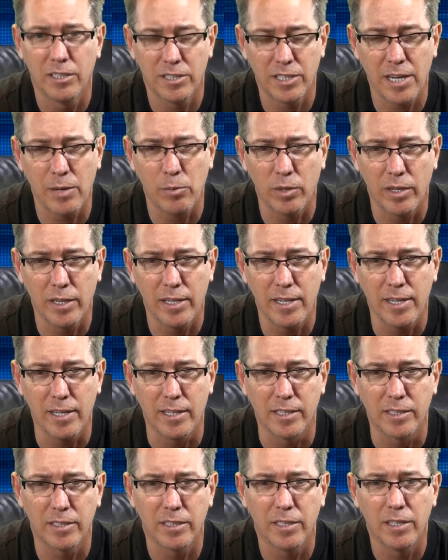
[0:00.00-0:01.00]
Say what it
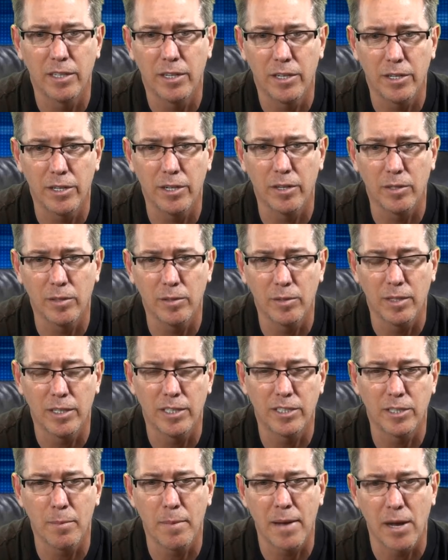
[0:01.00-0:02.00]
is. You know,
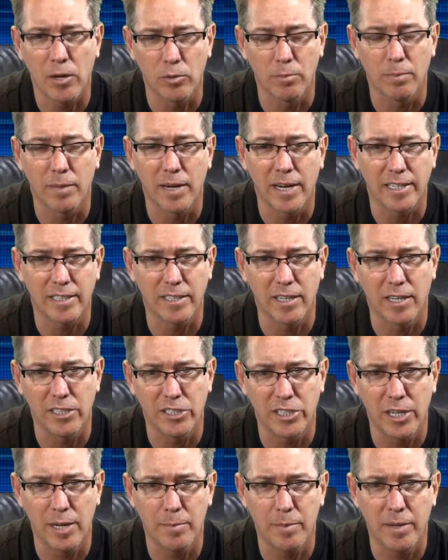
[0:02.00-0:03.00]
it's a mountain
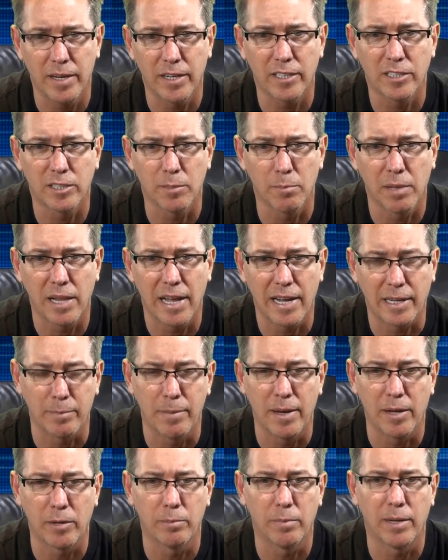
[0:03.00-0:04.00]
bike.jpg, it's a
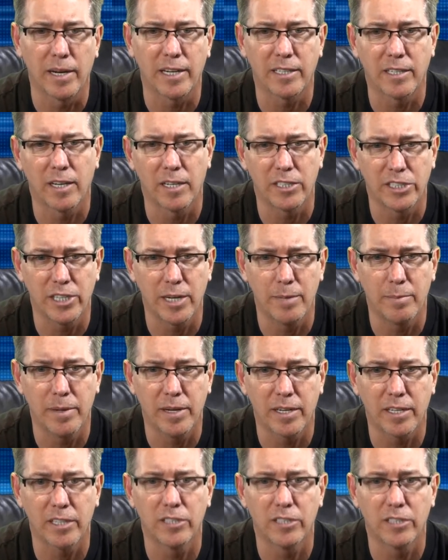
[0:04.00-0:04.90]
black mountain bike.jpg,